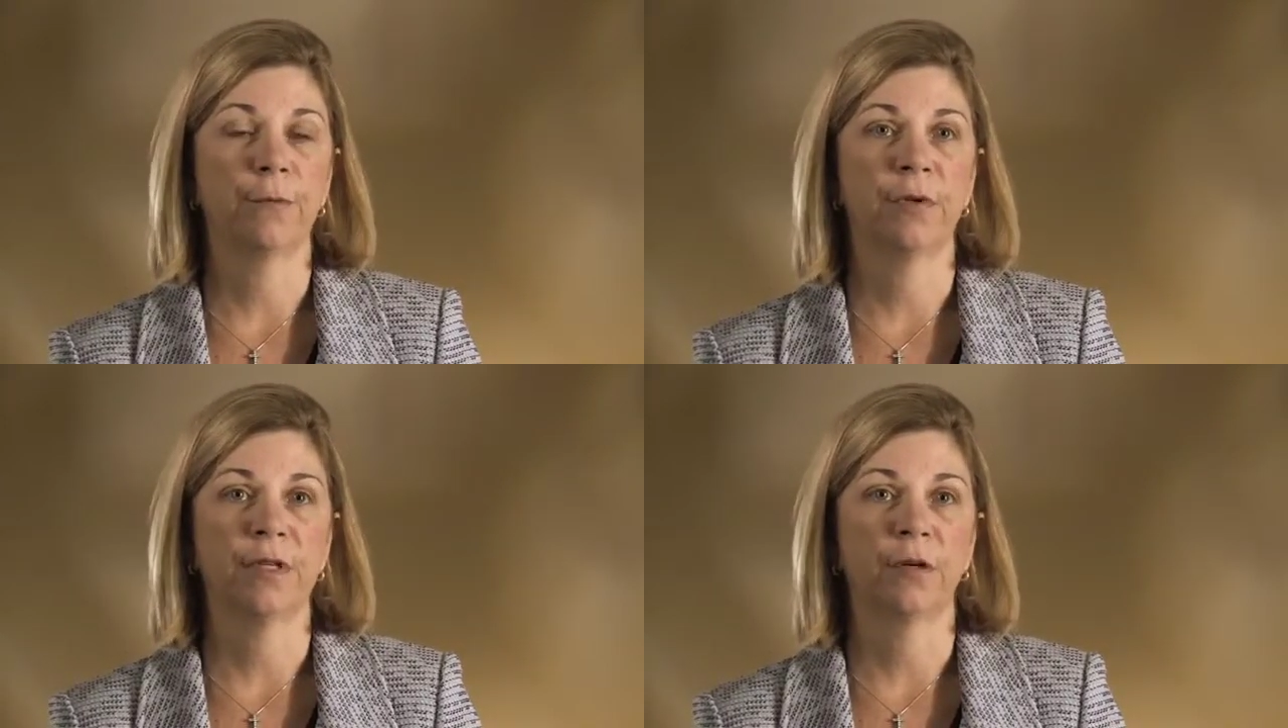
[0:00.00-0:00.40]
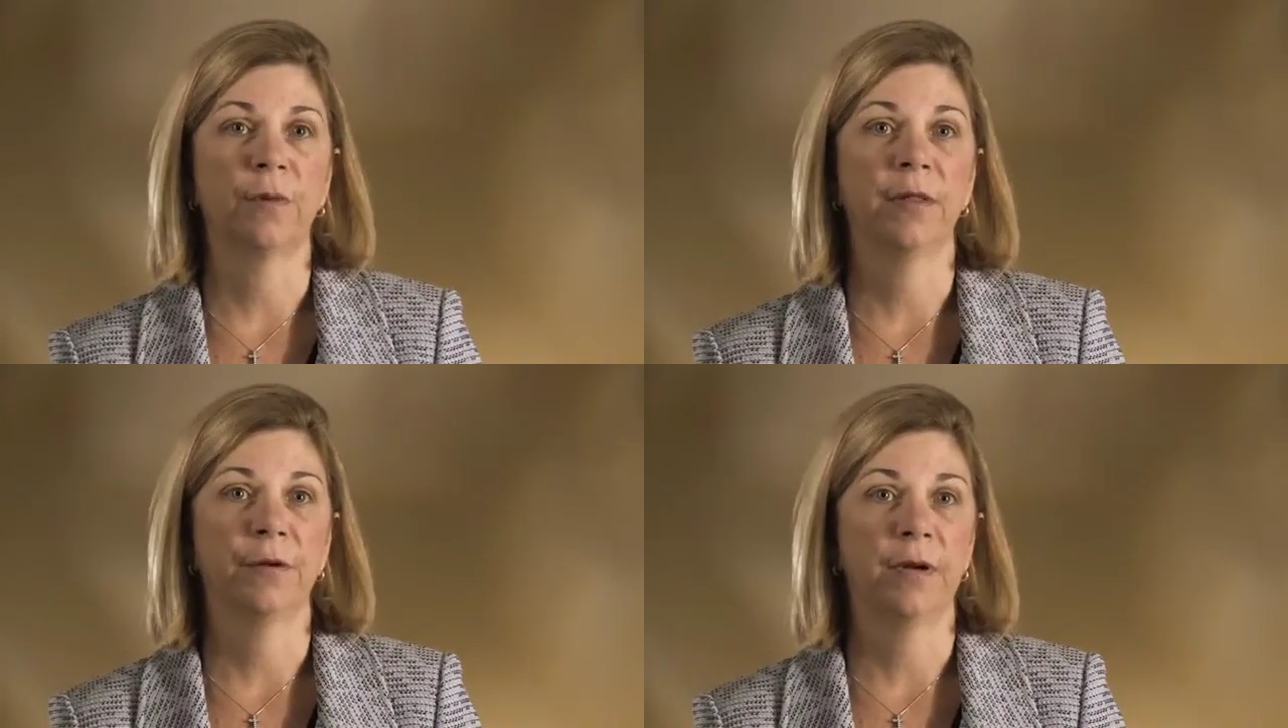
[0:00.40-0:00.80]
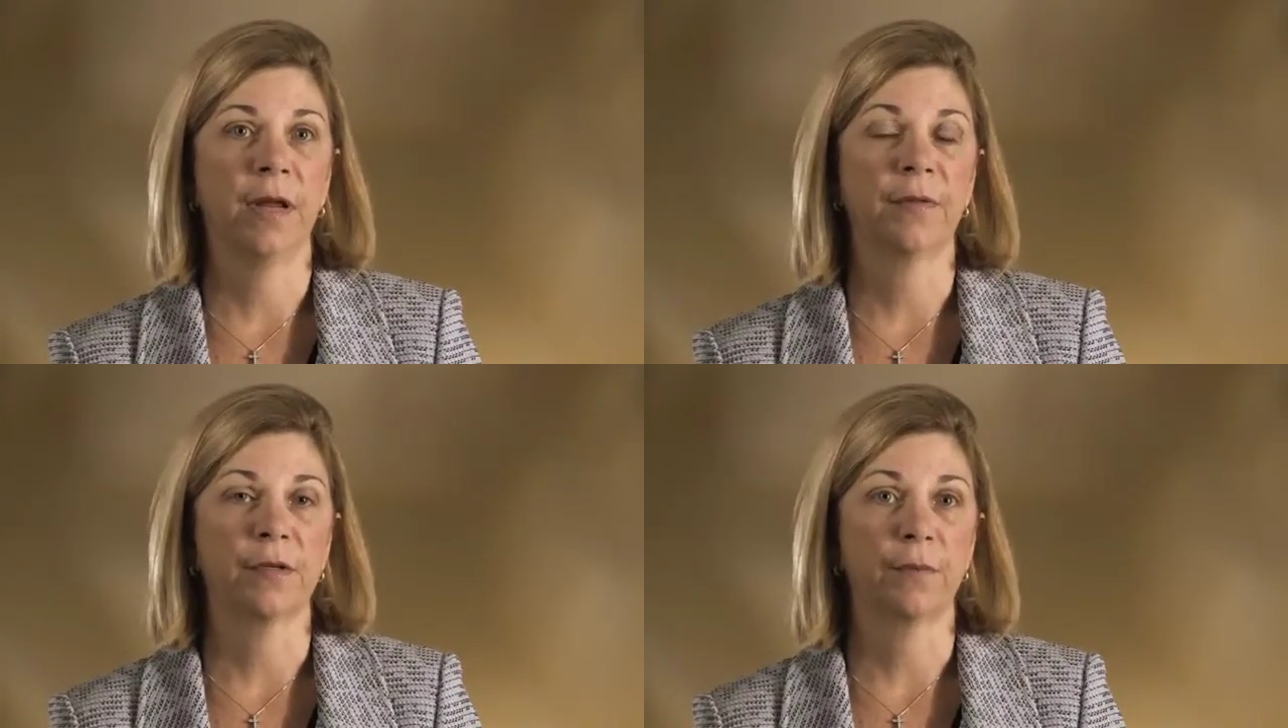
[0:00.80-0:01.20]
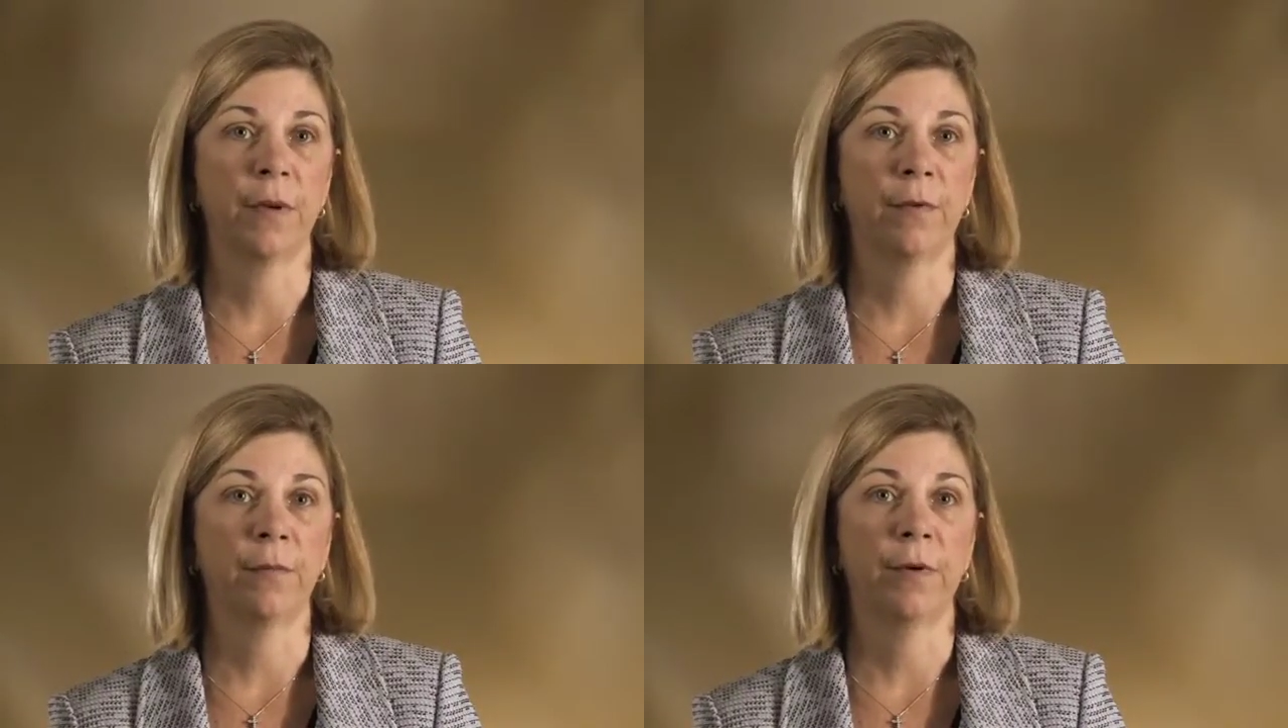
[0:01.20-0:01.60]
predict whether or not those
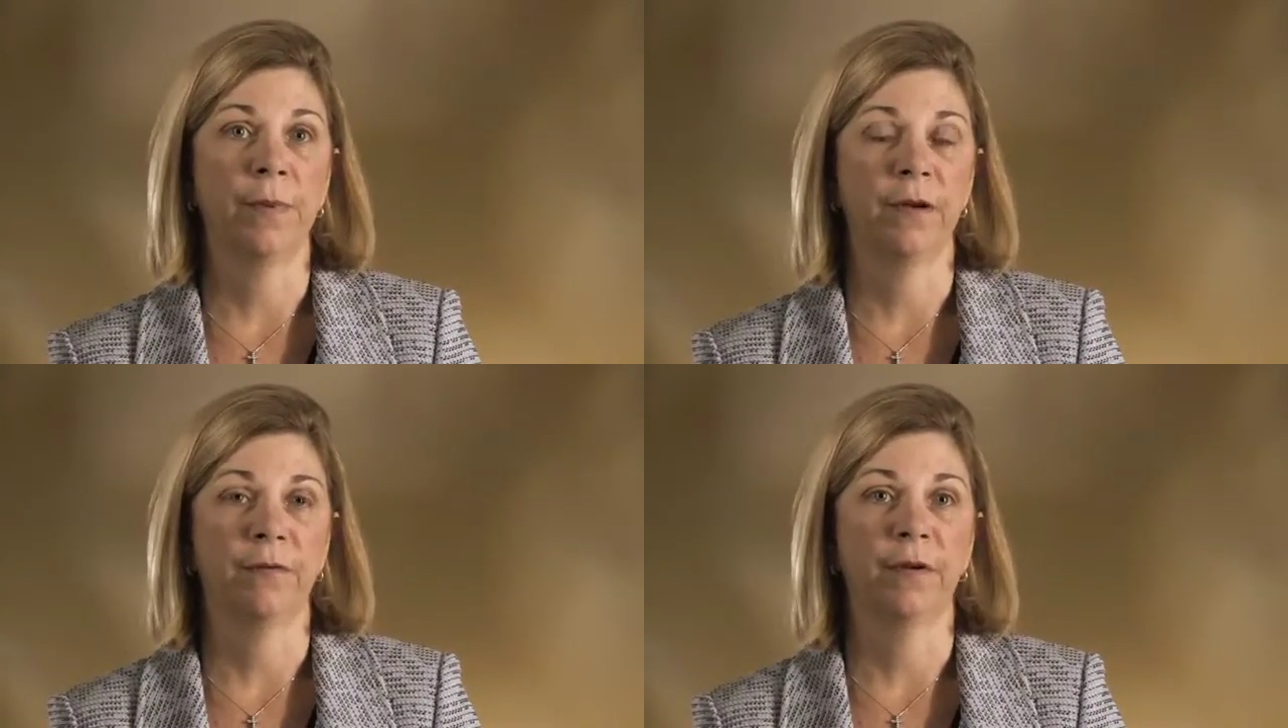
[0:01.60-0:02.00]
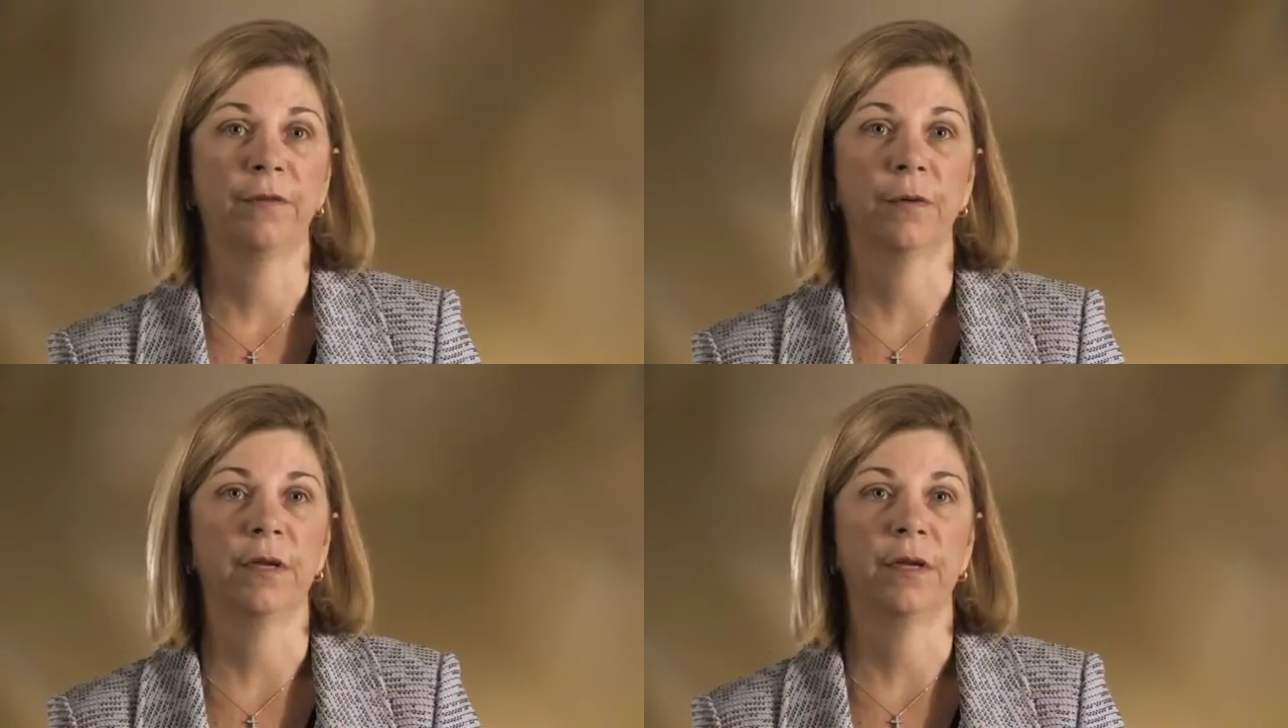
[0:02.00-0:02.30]
women would benefit from